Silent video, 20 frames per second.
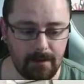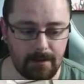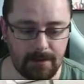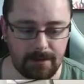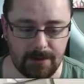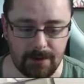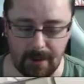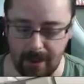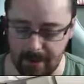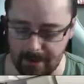
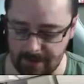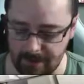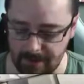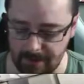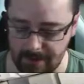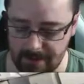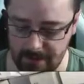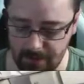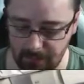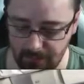So yeah, so
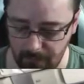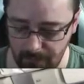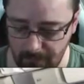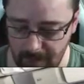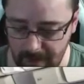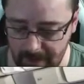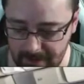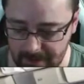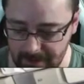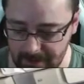this is all from
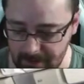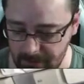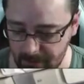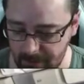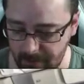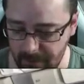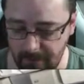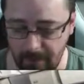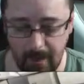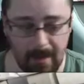Max.
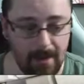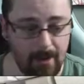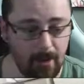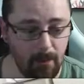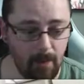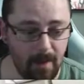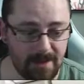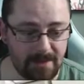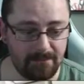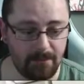So hit
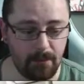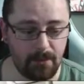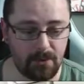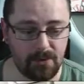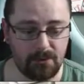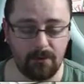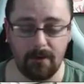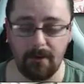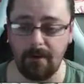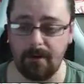West
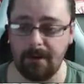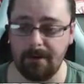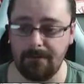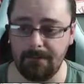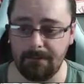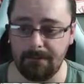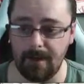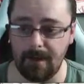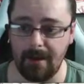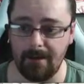Foxtrot
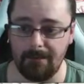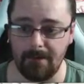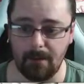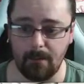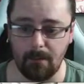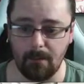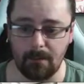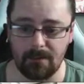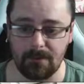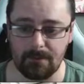if
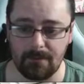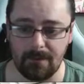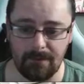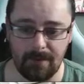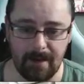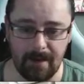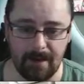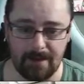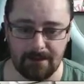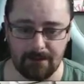anyone wants one of
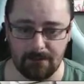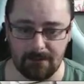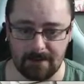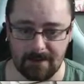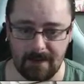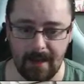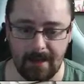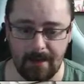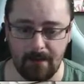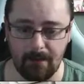these, or to
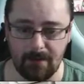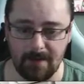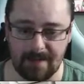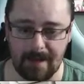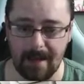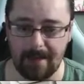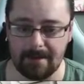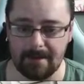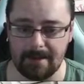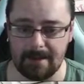get in on his
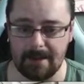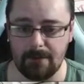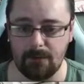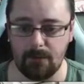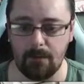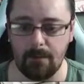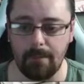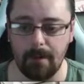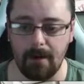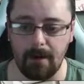ANZI
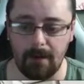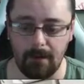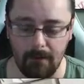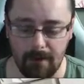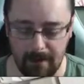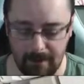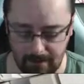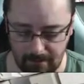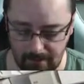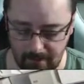group buy or
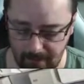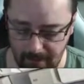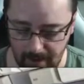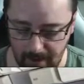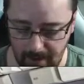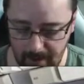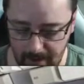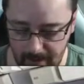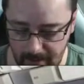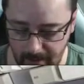anything like
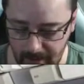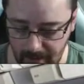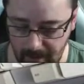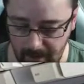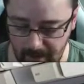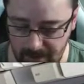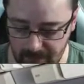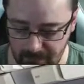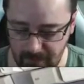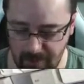that.
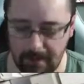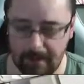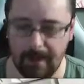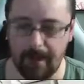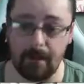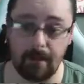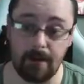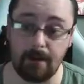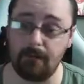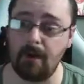He's really
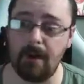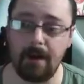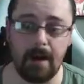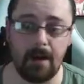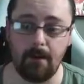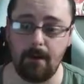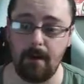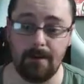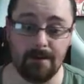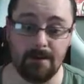killing it right
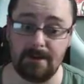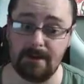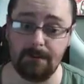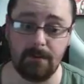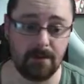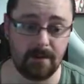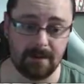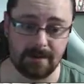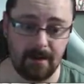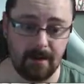now, and to be
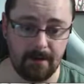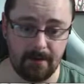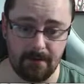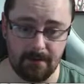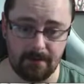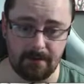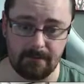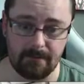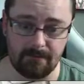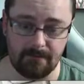honest, I
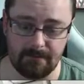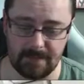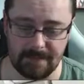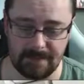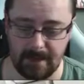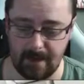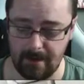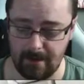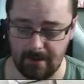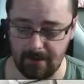couldn't
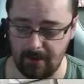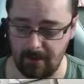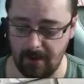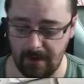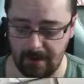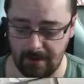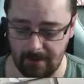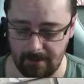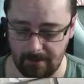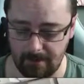say
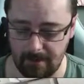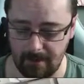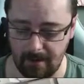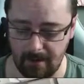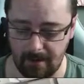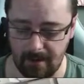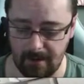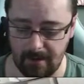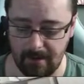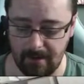anything
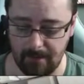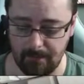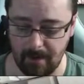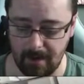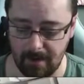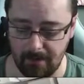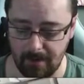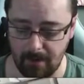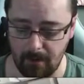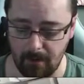
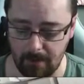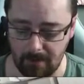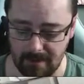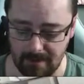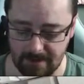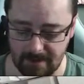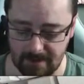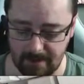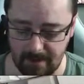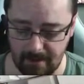bad about him.
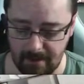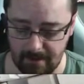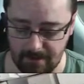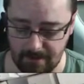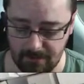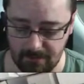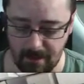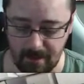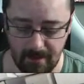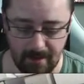He's a
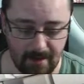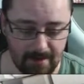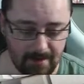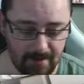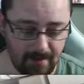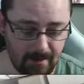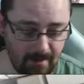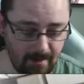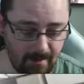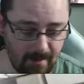great lad,
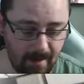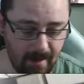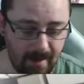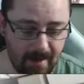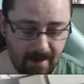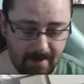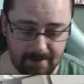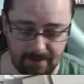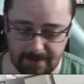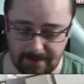
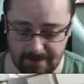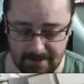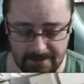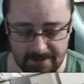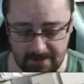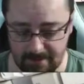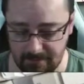and